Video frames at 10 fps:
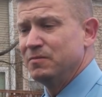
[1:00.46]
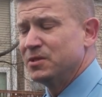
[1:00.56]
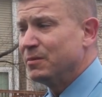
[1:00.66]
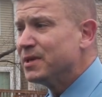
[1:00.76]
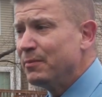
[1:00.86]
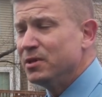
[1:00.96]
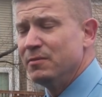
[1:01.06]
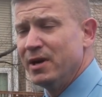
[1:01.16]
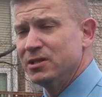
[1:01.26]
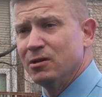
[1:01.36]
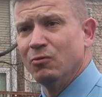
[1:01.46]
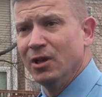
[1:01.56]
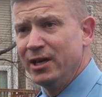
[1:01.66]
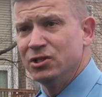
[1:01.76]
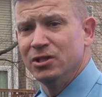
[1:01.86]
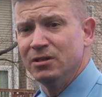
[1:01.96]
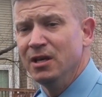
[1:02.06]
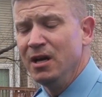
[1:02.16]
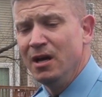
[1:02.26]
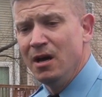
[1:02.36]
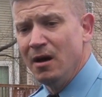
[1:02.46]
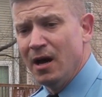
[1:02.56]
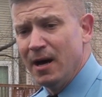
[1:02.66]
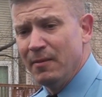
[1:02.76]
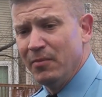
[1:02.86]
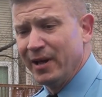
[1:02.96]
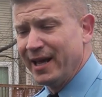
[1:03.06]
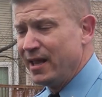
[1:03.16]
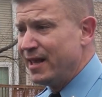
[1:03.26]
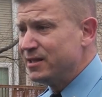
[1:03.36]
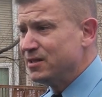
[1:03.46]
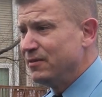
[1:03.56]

some type of domestic relation. But again, that's